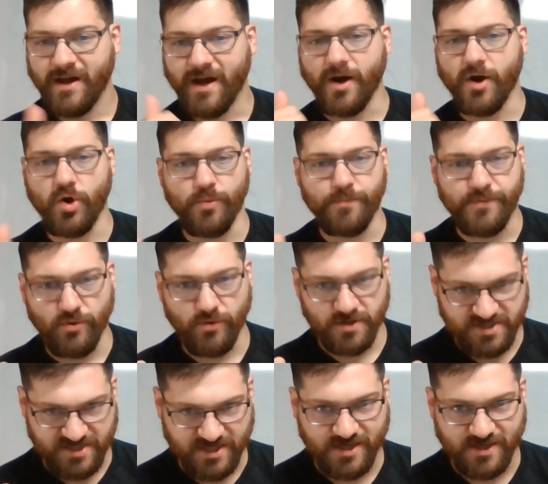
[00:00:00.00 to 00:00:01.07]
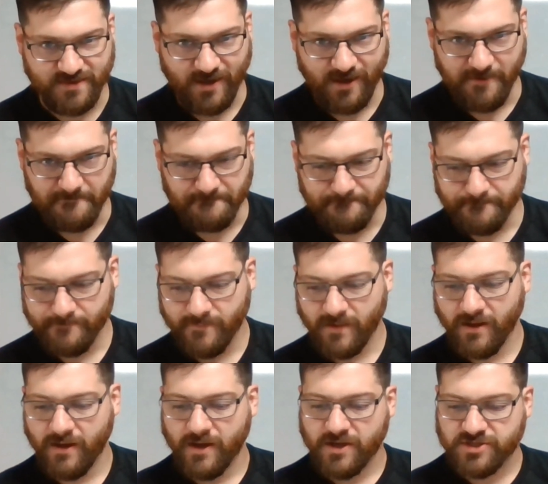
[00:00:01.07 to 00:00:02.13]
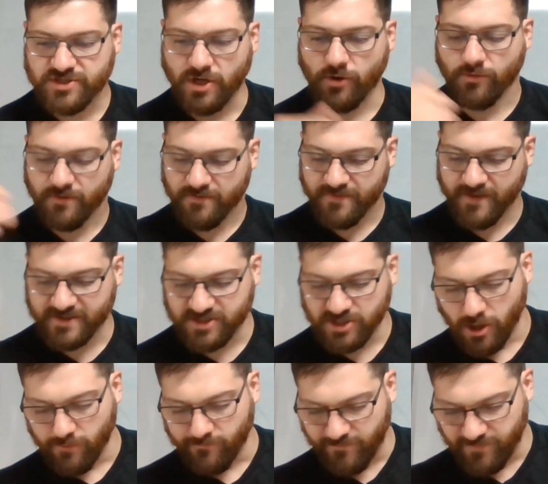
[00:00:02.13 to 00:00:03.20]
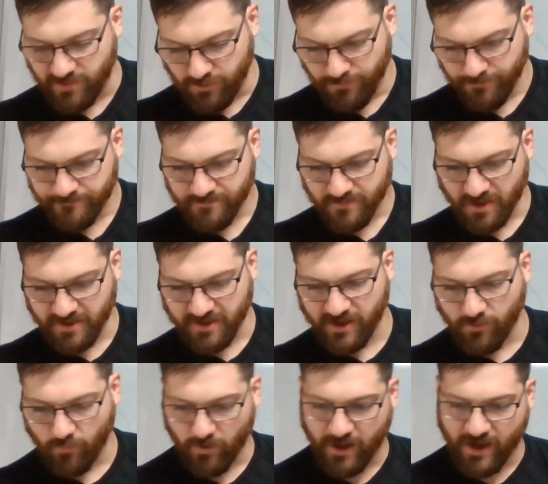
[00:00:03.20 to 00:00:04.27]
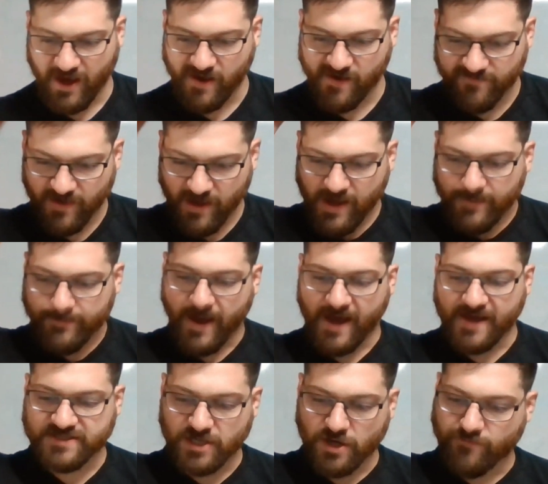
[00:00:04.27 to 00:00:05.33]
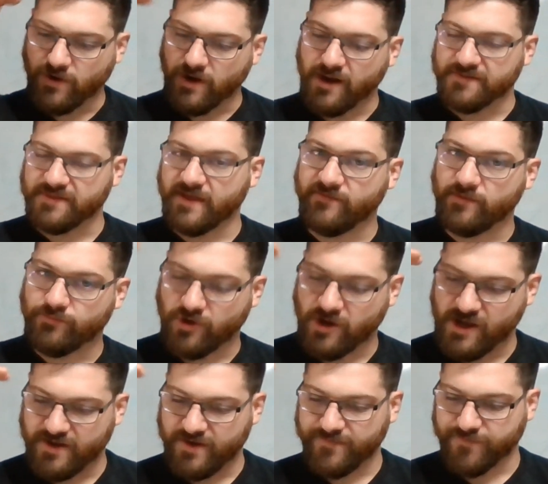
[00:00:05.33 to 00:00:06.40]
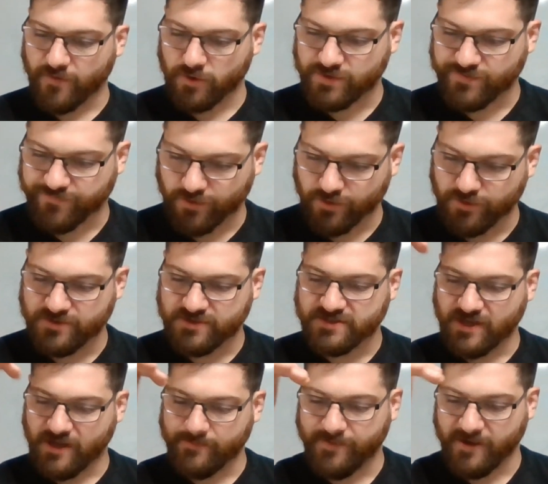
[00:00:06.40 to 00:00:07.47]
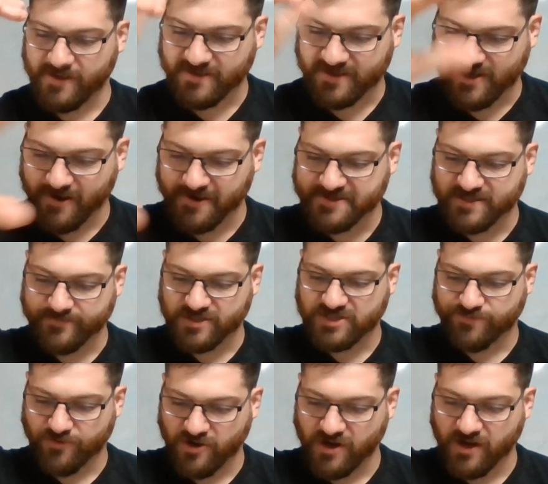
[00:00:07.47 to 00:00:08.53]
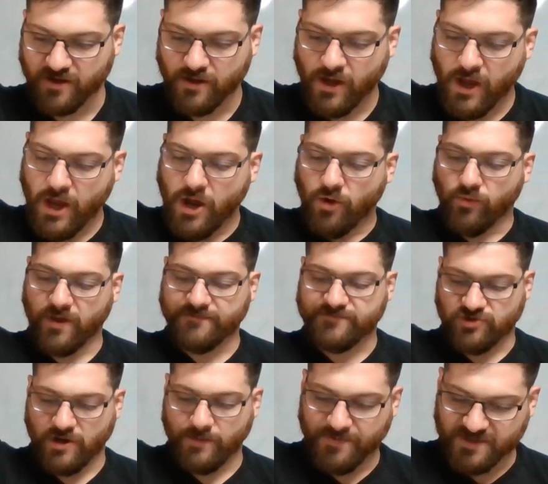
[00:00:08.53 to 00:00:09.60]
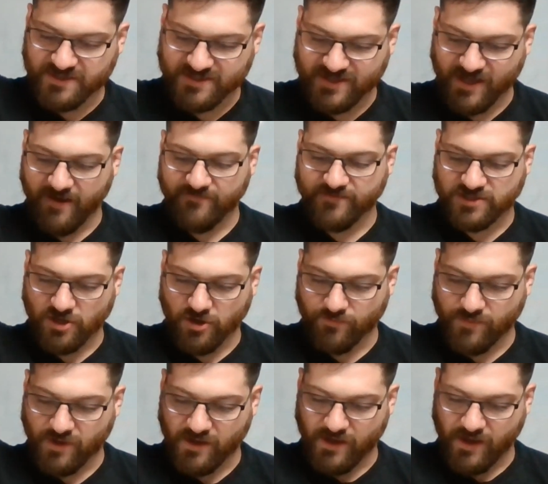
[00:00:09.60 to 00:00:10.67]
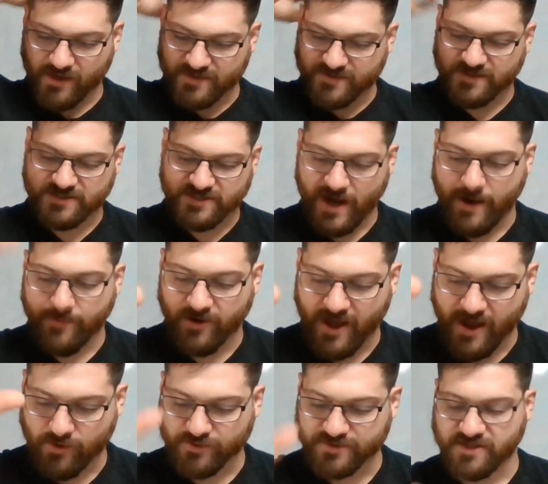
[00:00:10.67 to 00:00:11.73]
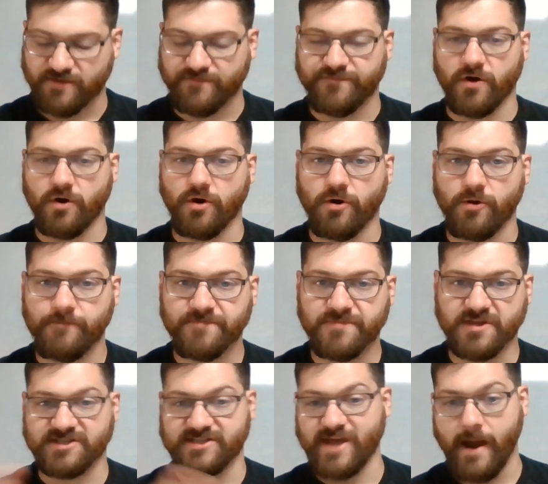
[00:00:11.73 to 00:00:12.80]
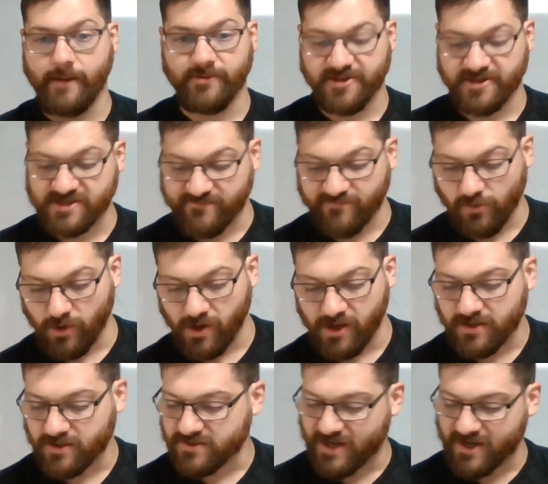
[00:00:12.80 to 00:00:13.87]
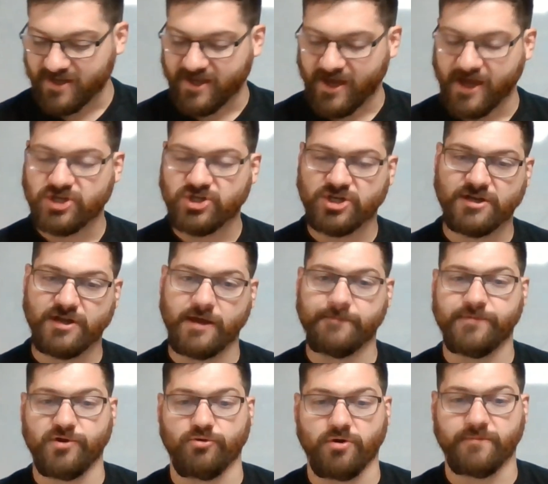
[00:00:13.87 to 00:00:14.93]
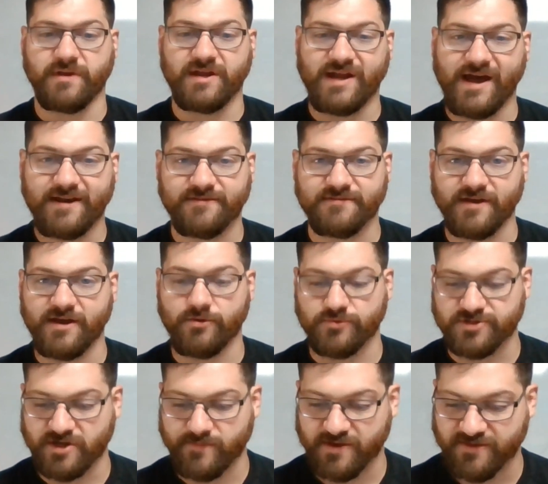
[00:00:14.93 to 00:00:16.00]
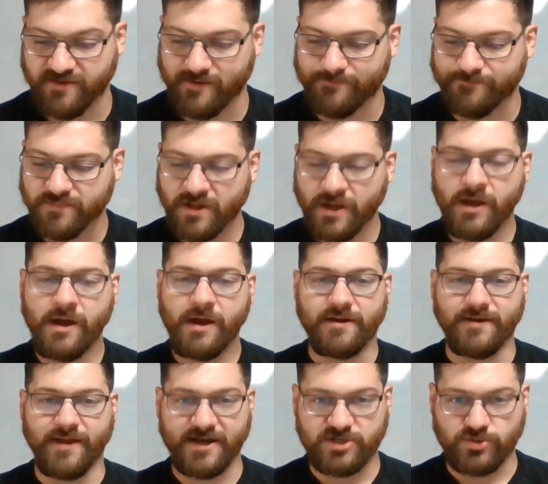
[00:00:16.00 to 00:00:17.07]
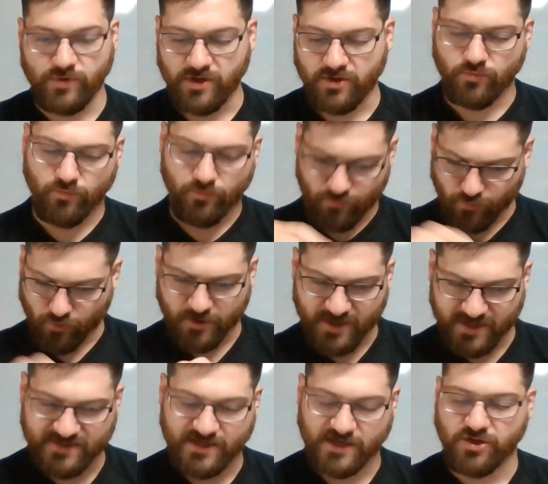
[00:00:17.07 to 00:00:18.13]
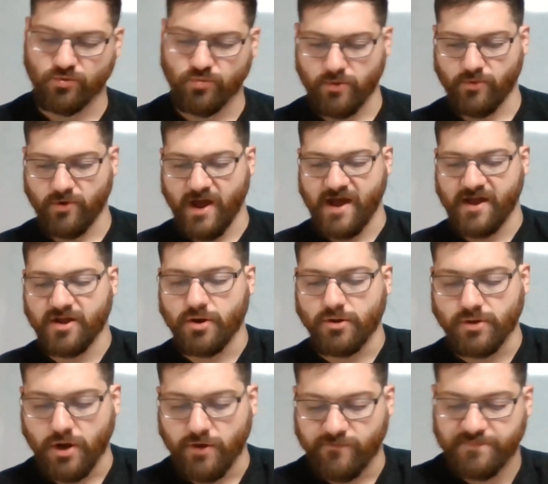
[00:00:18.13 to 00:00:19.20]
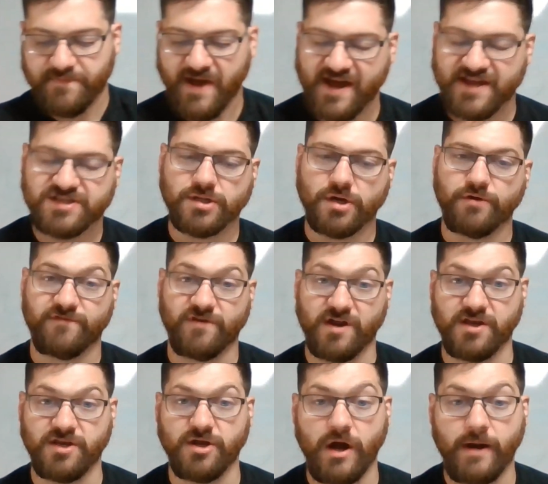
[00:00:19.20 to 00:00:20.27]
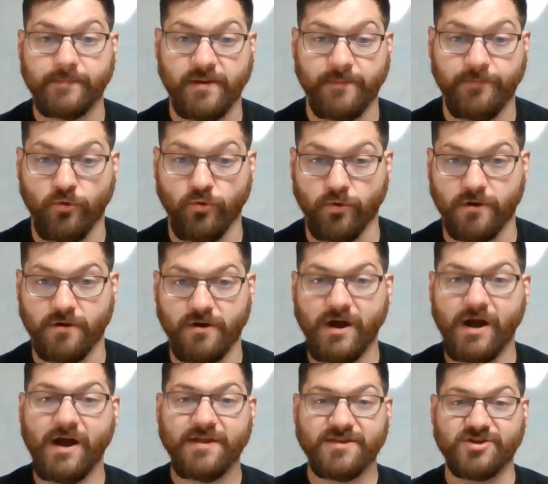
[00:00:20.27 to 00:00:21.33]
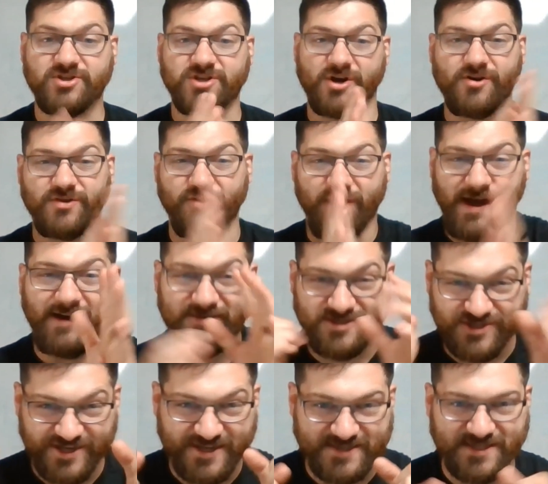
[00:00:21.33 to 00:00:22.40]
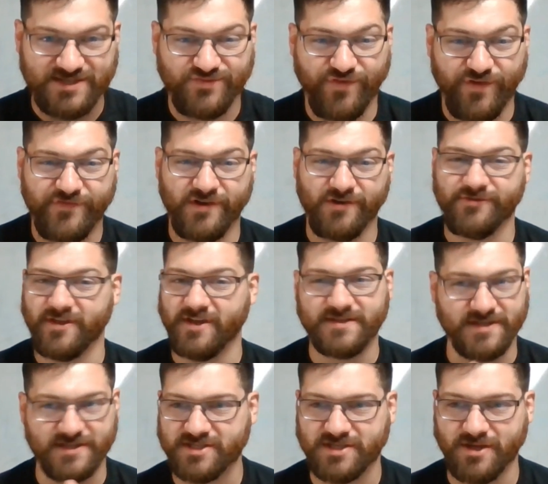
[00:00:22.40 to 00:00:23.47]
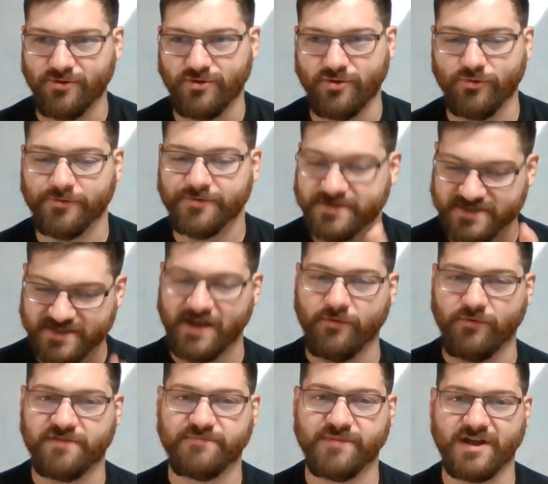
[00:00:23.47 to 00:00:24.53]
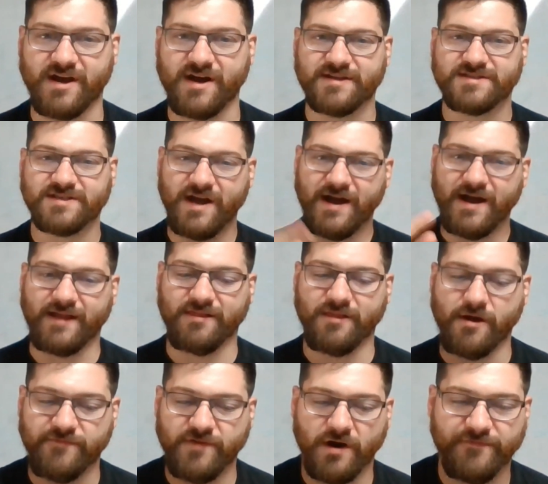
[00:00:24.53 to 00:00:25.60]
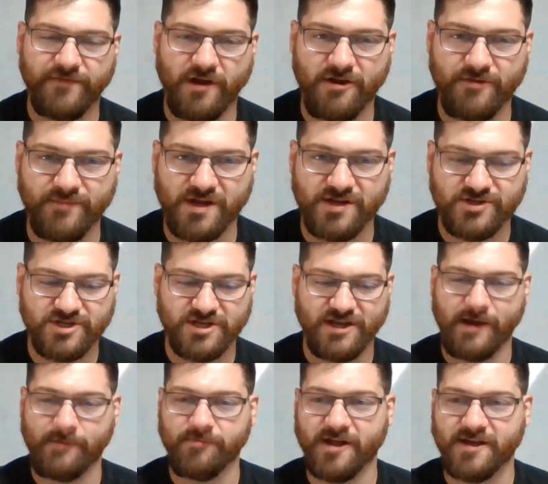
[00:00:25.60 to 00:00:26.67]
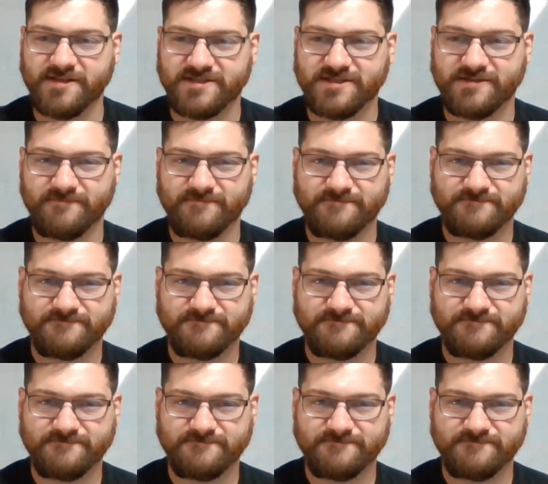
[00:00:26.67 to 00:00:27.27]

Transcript: I hope you are seeing that. So, that's an overview. Again, we have Passover, unleavened bread, first fruits, and Pentecost in the spring. We have trumpets, Day of Atonement, and the tabernacles in the fall. The Sabbath is every week. Dedication and Purim get added later. We'll talk about them. Next week, we'll continue where we're at, going over Passover and Yom Kippur to show you how Jesus fulfilled these. It's so cool. Stay with me, guys. I love y'all very much. God bless.